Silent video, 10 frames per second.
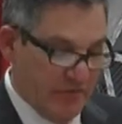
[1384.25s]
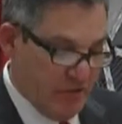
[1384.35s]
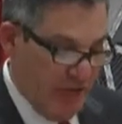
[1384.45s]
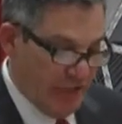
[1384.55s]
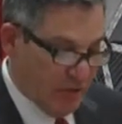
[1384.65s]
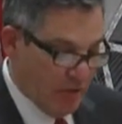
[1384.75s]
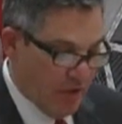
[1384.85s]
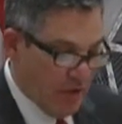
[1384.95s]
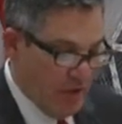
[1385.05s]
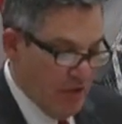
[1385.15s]
end of
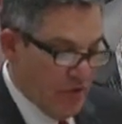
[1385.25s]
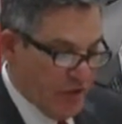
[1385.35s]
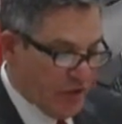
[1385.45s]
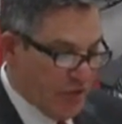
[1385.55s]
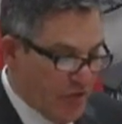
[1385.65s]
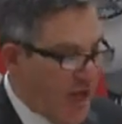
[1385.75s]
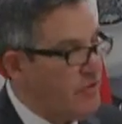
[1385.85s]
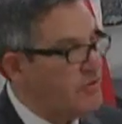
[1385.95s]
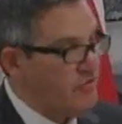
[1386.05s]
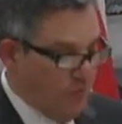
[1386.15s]
January.
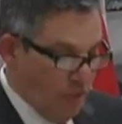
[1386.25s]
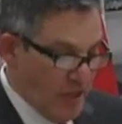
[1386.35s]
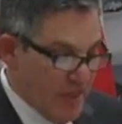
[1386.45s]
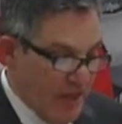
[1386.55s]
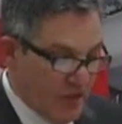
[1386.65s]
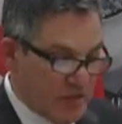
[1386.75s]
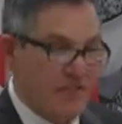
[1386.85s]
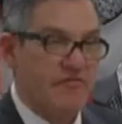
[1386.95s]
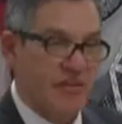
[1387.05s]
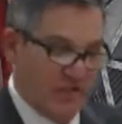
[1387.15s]
$32,000, $40,000,
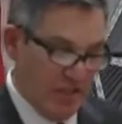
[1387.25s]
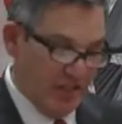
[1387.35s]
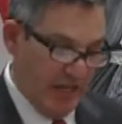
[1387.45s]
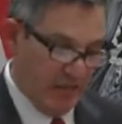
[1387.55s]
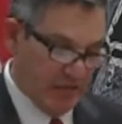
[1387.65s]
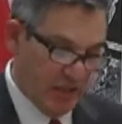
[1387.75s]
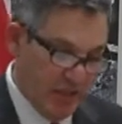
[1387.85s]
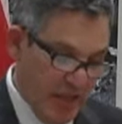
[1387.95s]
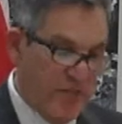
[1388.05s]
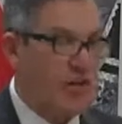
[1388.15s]
and $15,000.
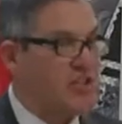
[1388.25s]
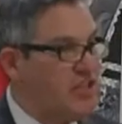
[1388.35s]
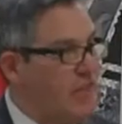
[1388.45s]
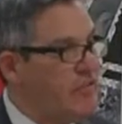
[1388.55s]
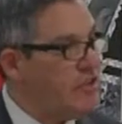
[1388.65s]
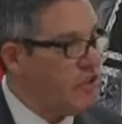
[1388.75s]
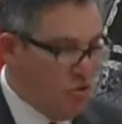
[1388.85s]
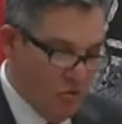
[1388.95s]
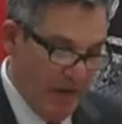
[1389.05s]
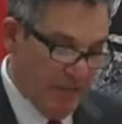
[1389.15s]
There are 17
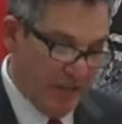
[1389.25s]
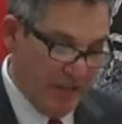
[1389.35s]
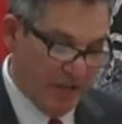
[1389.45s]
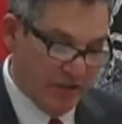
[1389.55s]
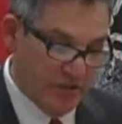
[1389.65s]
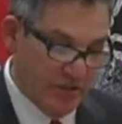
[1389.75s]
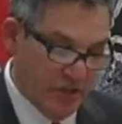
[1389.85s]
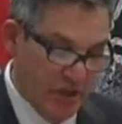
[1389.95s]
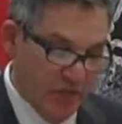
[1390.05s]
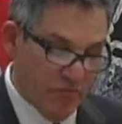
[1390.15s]
new applications
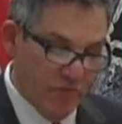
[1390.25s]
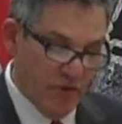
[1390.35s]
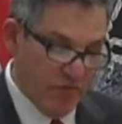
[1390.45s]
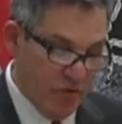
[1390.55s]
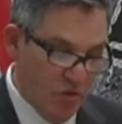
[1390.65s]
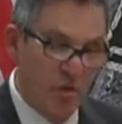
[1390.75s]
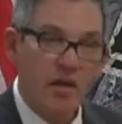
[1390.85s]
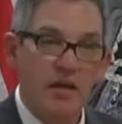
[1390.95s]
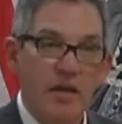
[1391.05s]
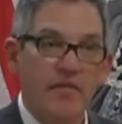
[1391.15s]
for review
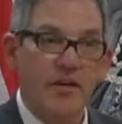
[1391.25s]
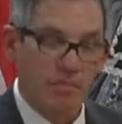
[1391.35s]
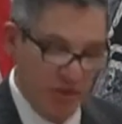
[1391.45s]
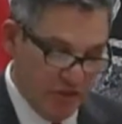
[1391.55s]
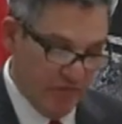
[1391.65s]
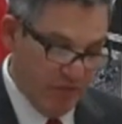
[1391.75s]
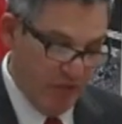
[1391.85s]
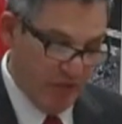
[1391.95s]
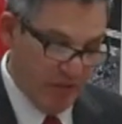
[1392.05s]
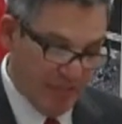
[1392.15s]
and the completion of
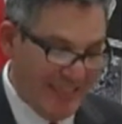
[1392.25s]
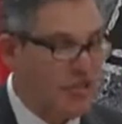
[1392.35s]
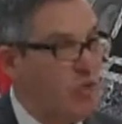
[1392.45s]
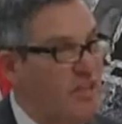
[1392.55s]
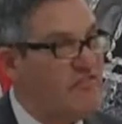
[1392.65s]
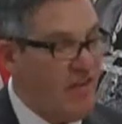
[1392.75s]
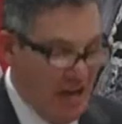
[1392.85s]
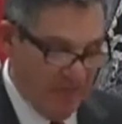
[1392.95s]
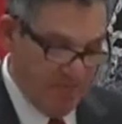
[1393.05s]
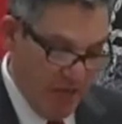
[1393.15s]
documents and
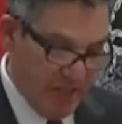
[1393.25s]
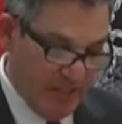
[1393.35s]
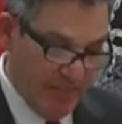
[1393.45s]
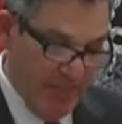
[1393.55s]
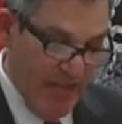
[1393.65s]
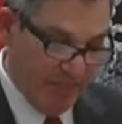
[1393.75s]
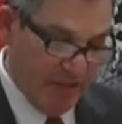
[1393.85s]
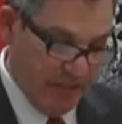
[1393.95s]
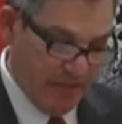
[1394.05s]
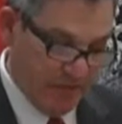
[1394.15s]
25 pending
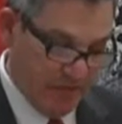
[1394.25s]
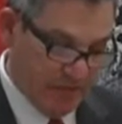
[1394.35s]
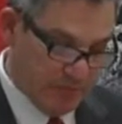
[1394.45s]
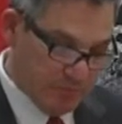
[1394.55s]
applications.